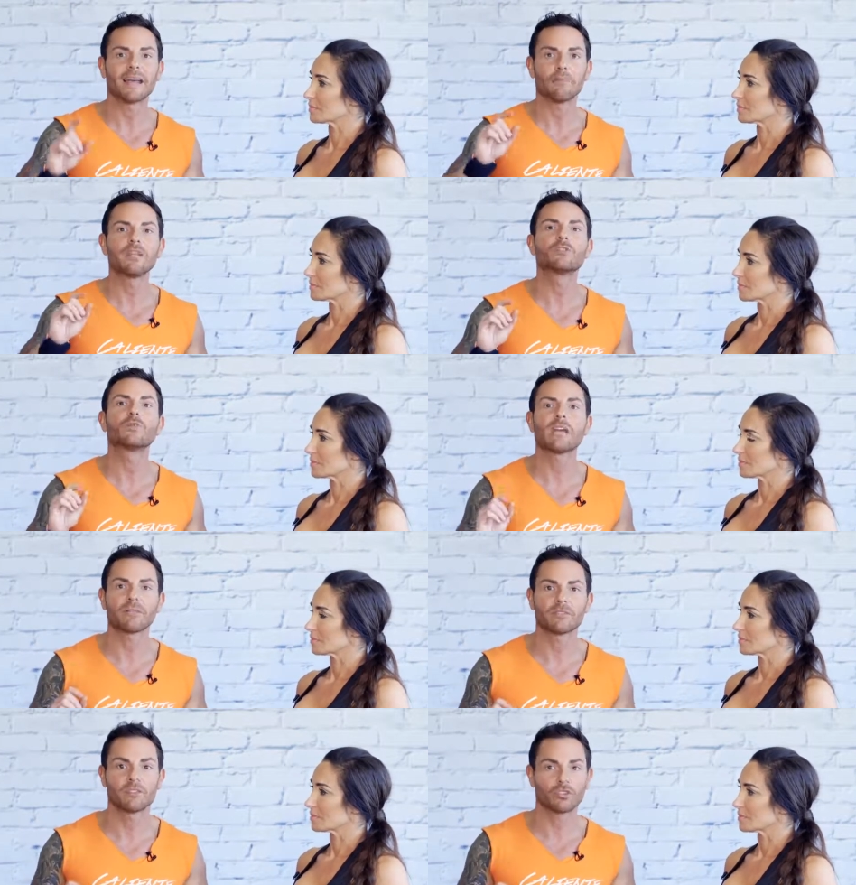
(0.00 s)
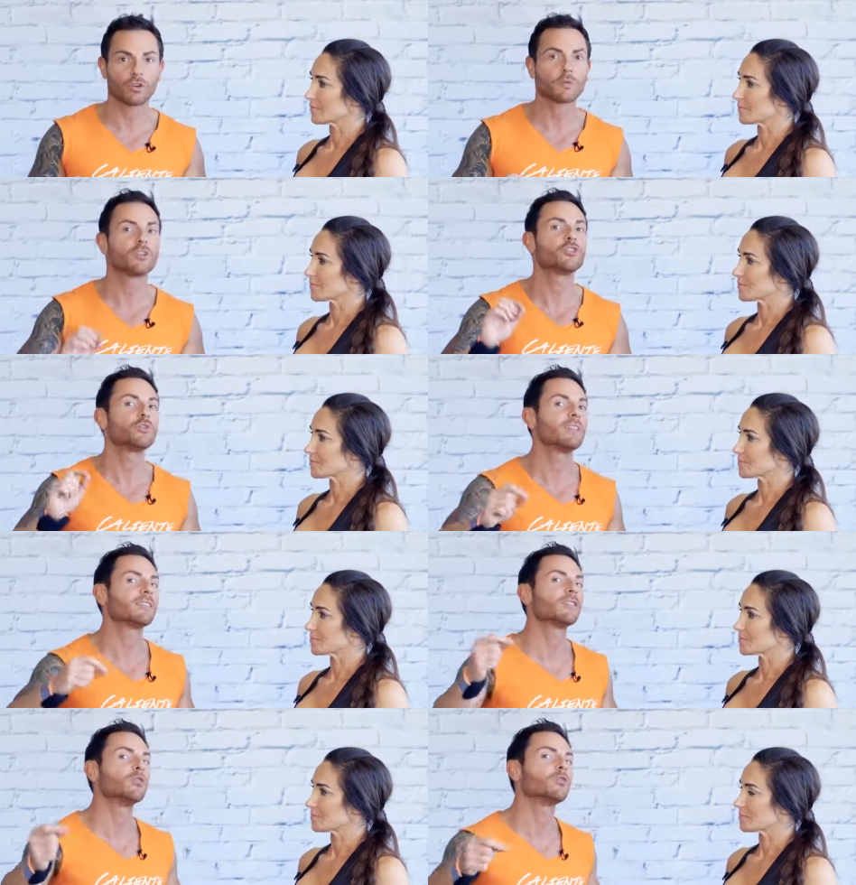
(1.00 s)
Speaker 1: That means we have to determine do you
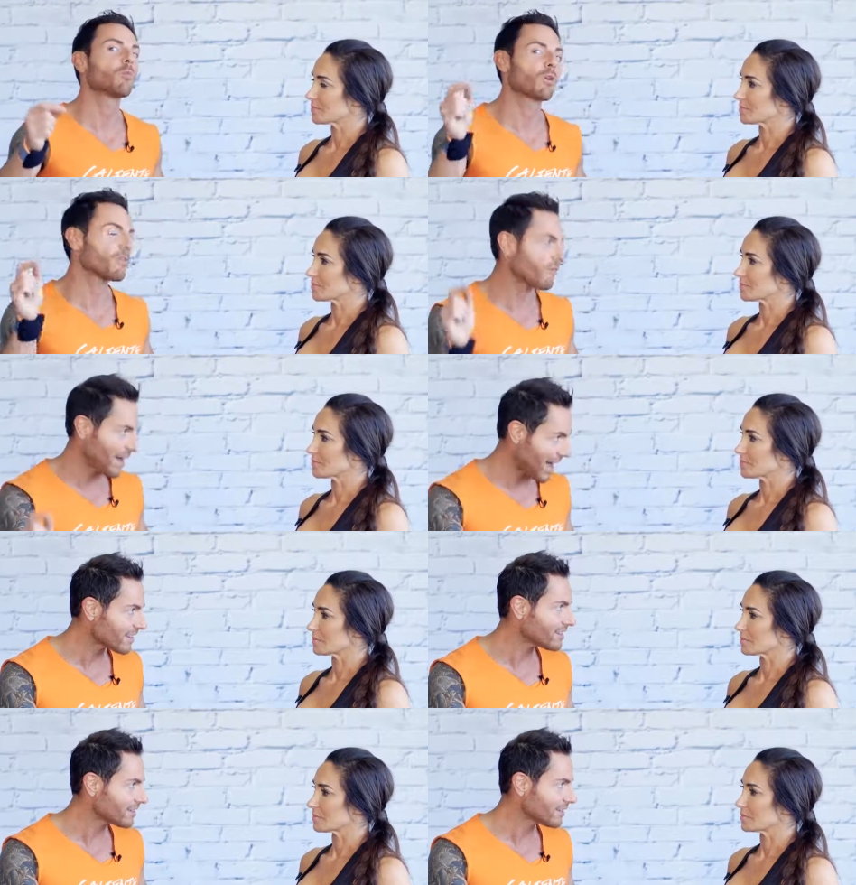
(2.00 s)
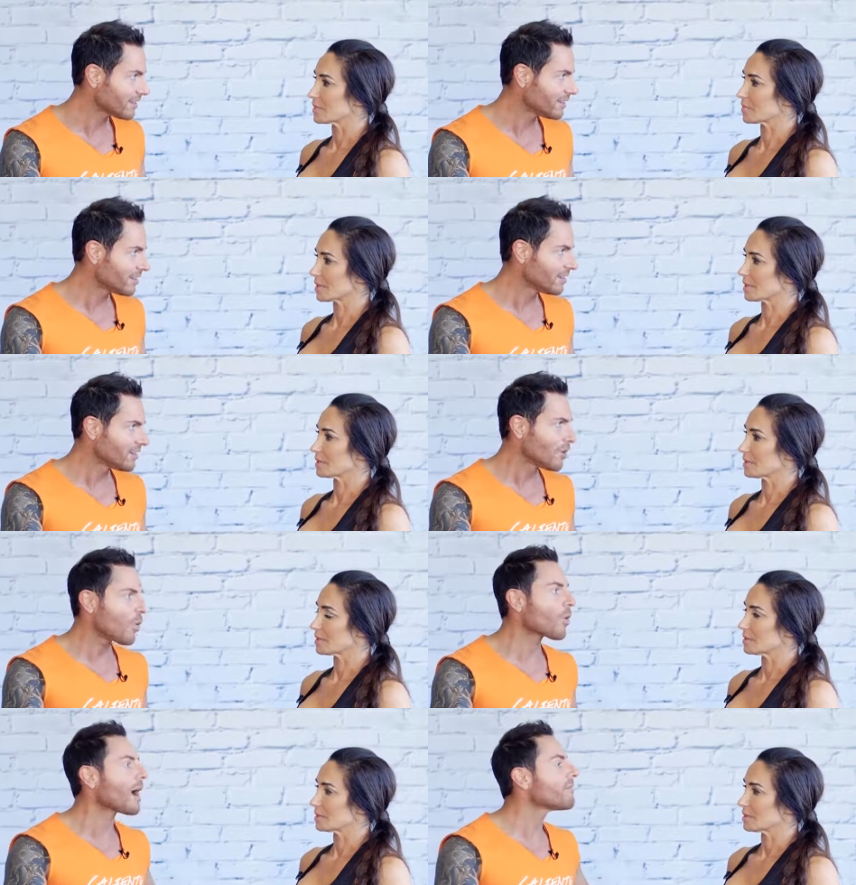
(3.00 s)
need to lose more fat Okay.
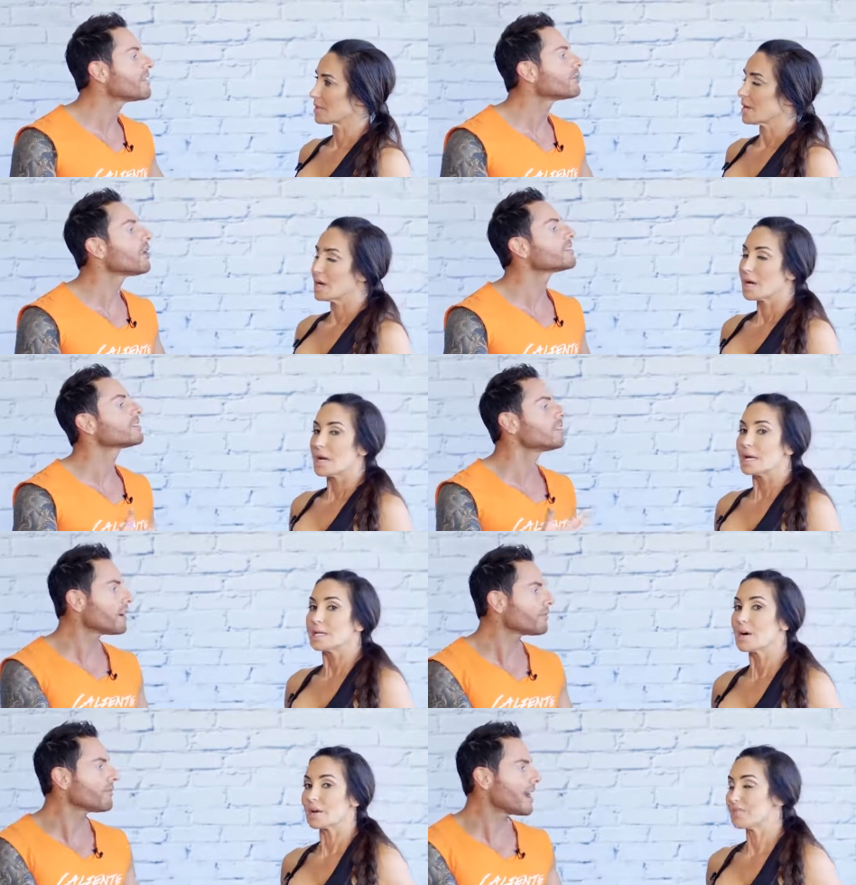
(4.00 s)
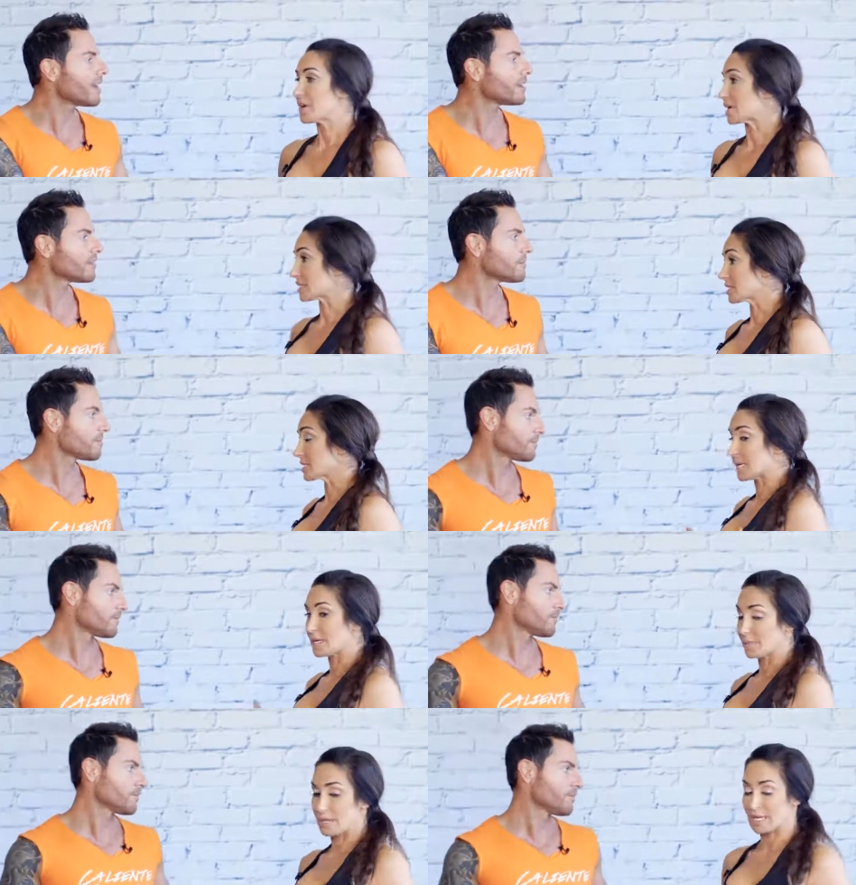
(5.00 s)
Or have they lost enough? No, in fairness,
Speaker 2: because
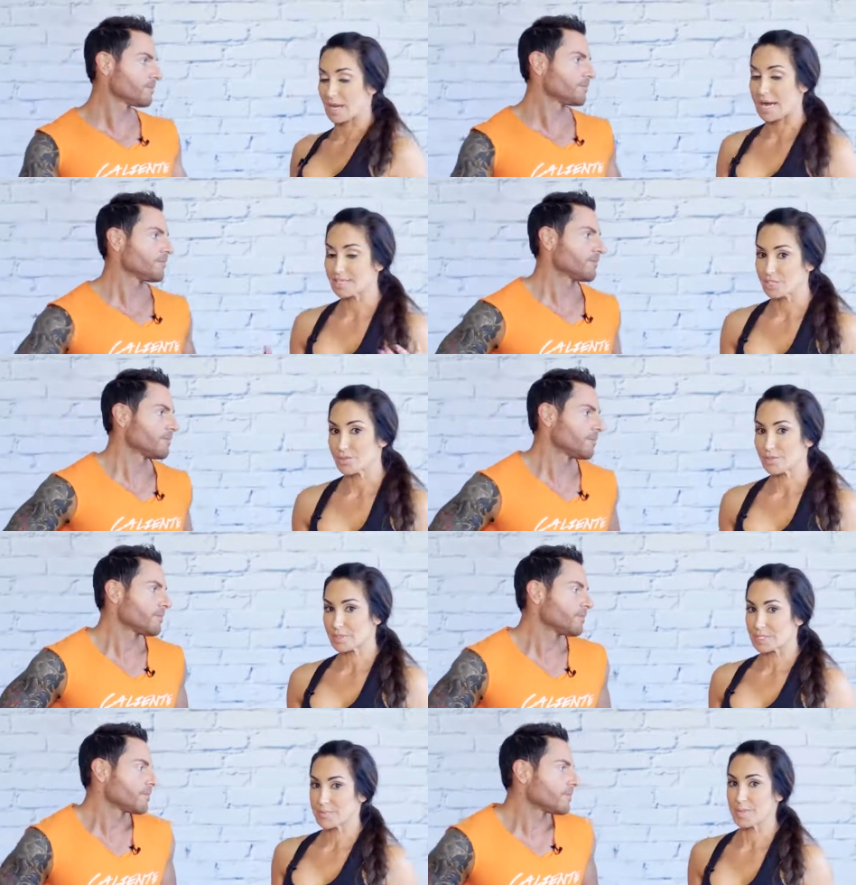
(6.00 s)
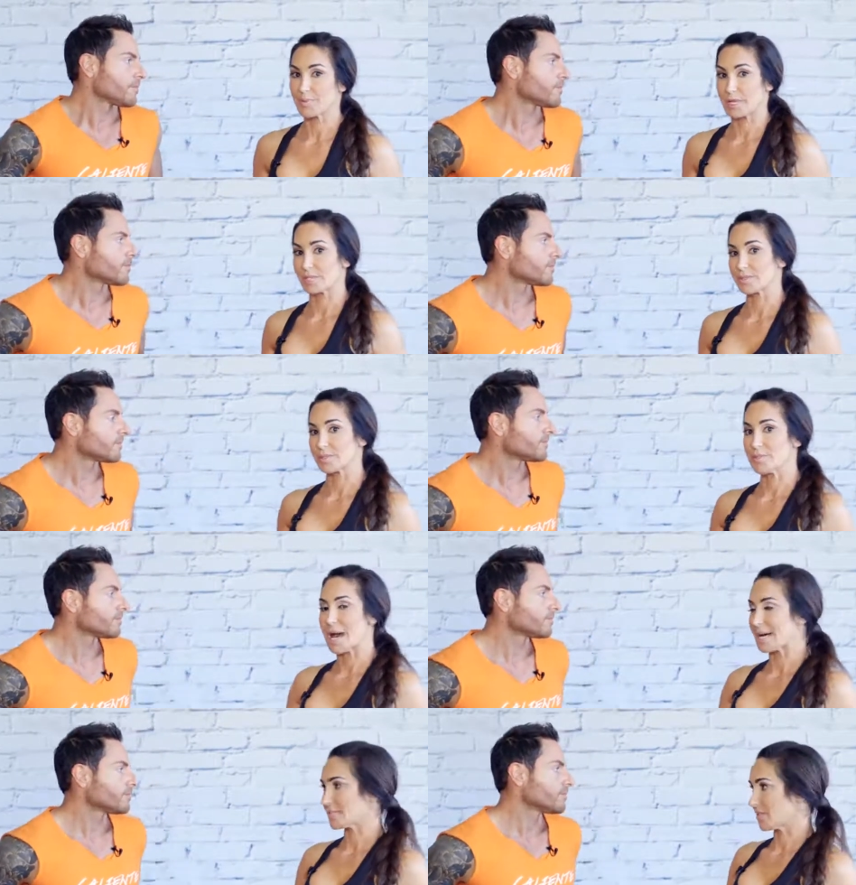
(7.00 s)
and I want to, I do see people that lose
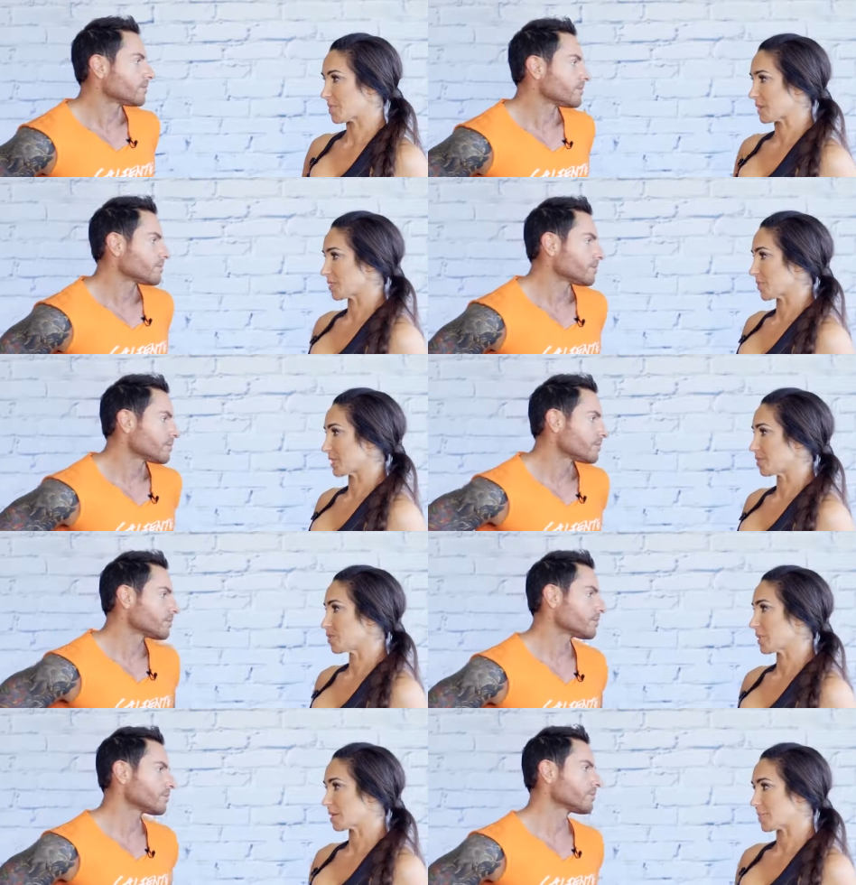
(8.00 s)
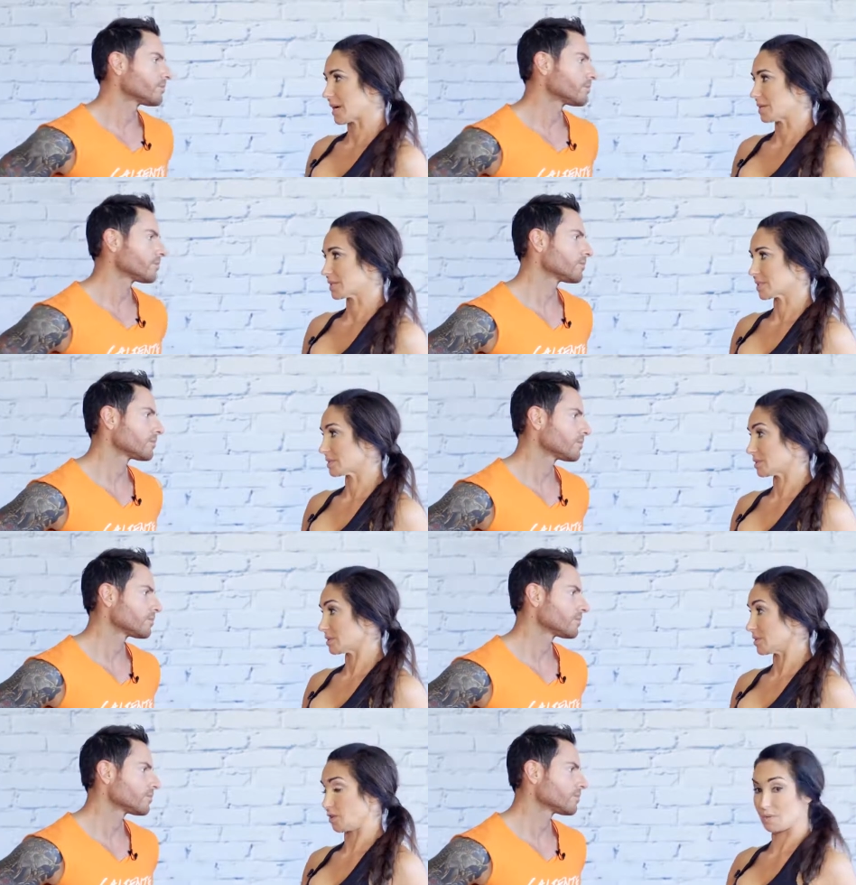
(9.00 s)
massive amounts of weight, 200 pounds,
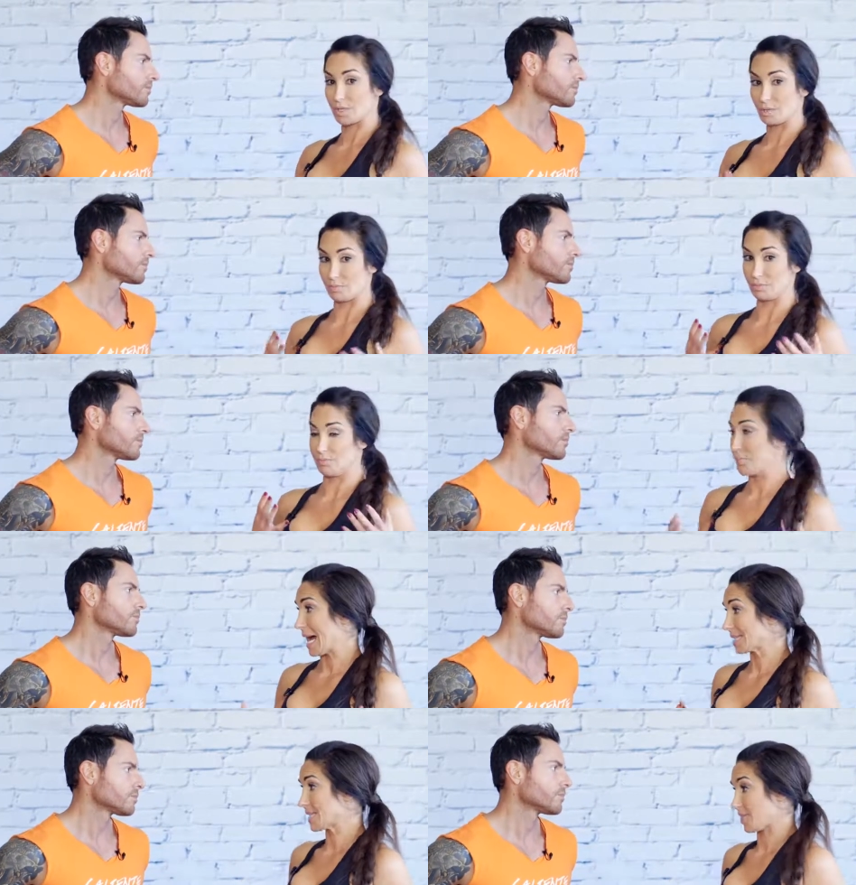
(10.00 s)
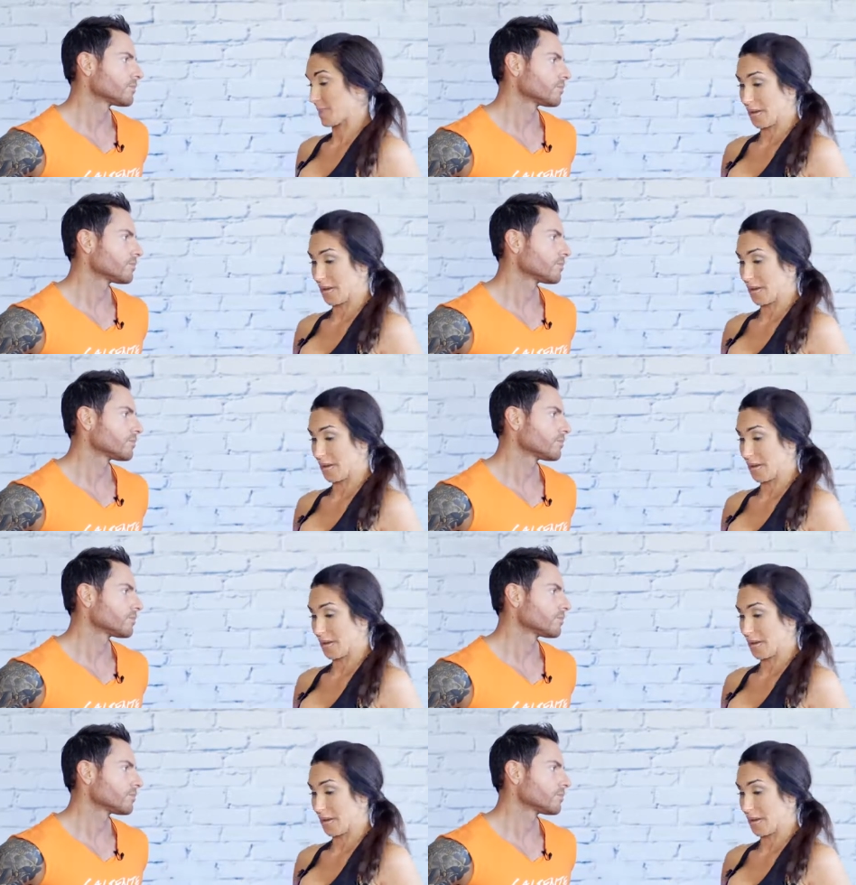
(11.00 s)
you know, massive